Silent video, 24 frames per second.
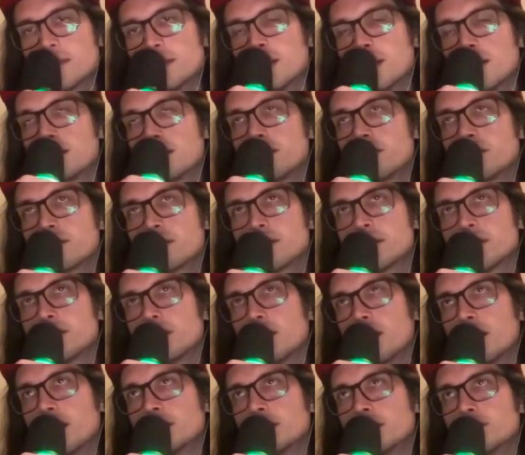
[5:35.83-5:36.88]
I use a
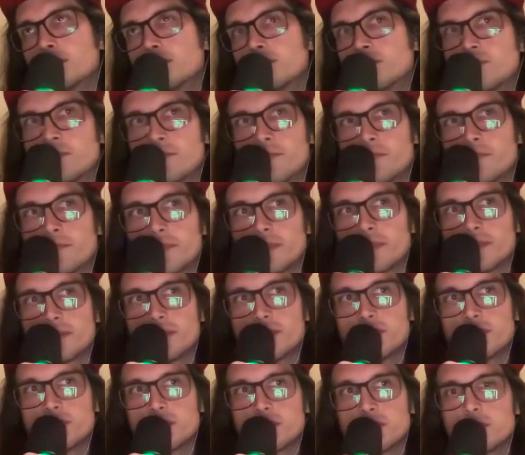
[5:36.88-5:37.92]
lot of
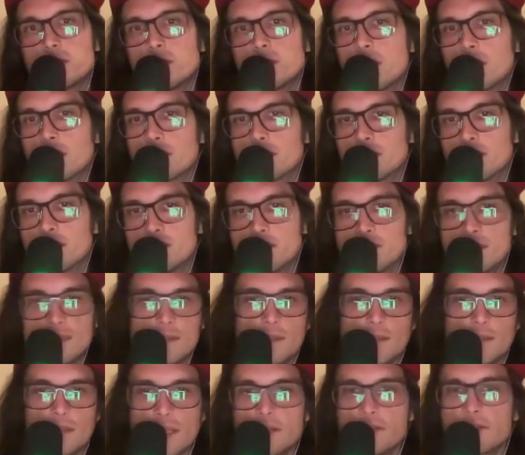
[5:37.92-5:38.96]
garden
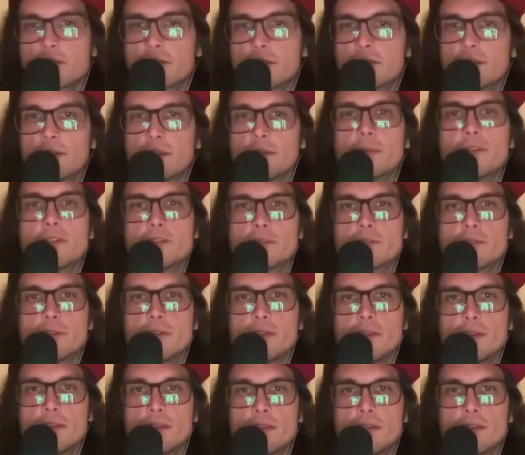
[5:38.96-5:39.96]
and nature imagery.